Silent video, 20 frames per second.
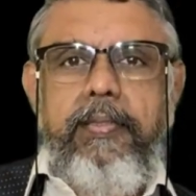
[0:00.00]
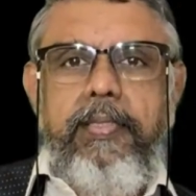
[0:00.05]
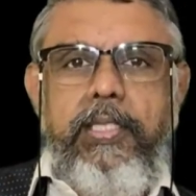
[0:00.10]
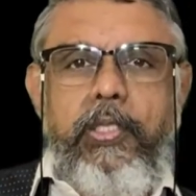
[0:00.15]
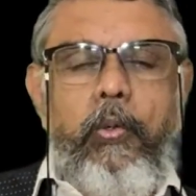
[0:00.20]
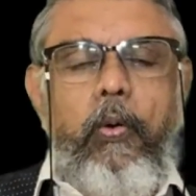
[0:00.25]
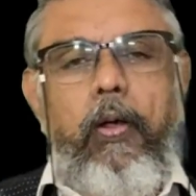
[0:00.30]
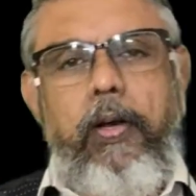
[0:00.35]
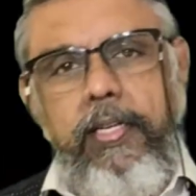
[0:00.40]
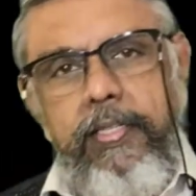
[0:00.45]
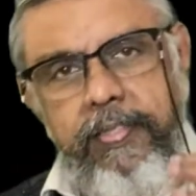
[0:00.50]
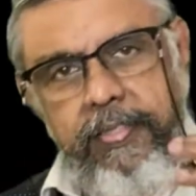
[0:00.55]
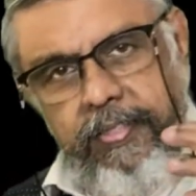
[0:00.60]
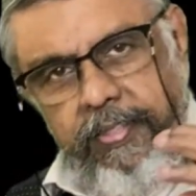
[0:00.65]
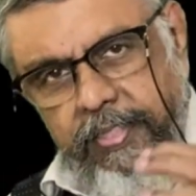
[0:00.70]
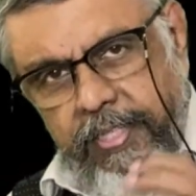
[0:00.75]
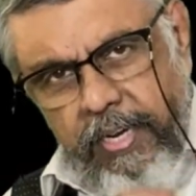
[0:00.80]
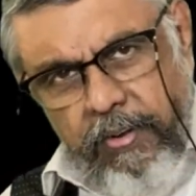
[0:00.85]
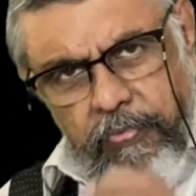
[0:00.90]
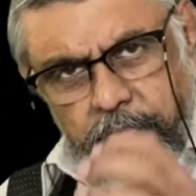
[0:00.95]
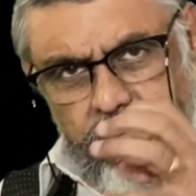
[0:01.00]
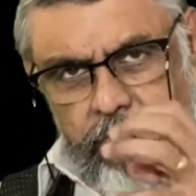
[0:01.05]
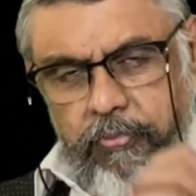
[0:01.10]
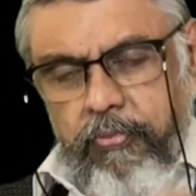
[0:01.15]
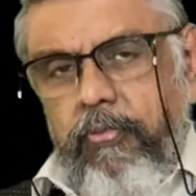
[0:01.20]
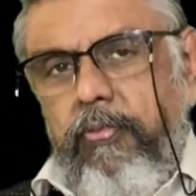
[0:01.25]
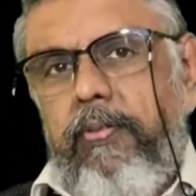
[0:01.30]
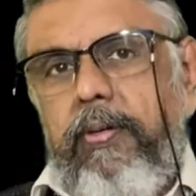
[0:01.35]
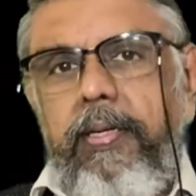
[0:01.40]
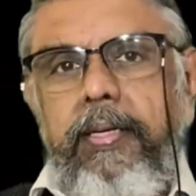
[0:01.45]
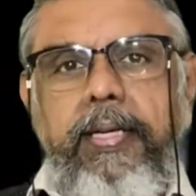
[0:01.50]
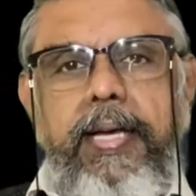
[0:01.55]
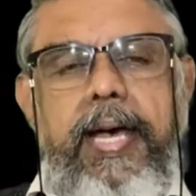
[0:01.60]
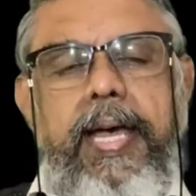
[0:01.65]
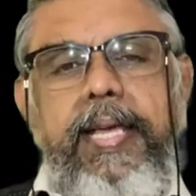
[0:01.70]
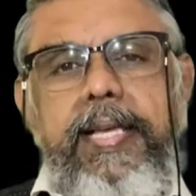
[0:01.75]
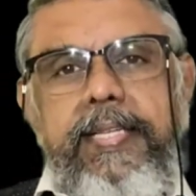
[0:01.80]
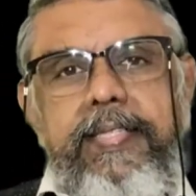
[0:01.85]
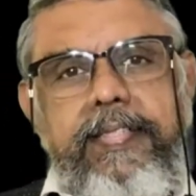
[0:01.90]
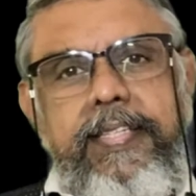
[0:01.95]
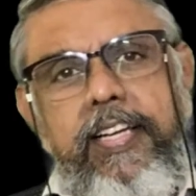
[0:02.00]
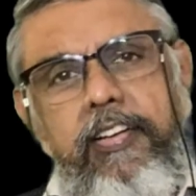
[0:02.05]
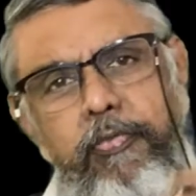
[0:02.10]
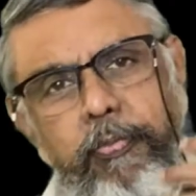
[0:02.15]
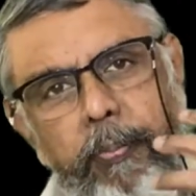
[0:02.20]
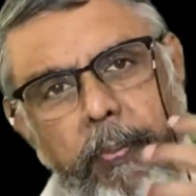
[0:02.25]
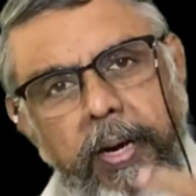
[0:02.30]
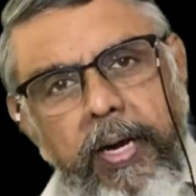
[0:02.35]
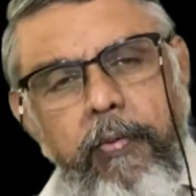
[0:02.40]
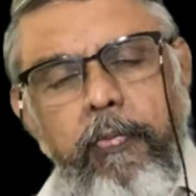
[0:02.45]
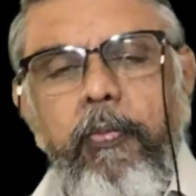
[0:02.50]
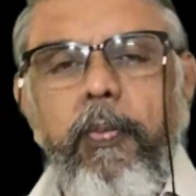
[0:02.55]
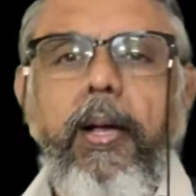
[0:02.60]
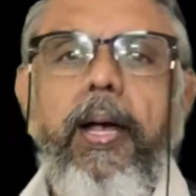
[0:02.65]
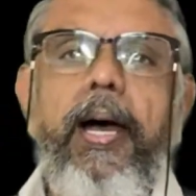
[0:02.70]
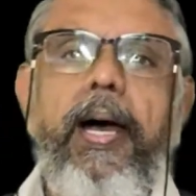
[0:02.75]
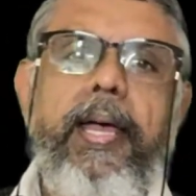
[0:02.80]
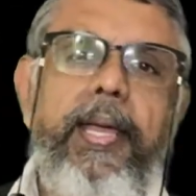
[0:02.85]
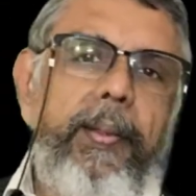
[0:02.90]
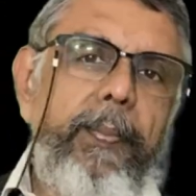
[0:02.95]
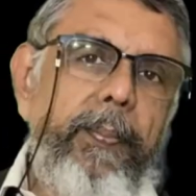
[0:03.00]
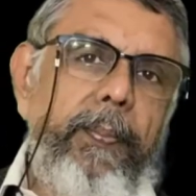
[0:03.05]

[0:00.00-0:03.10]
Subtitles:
You are a self guy, self-made up guy,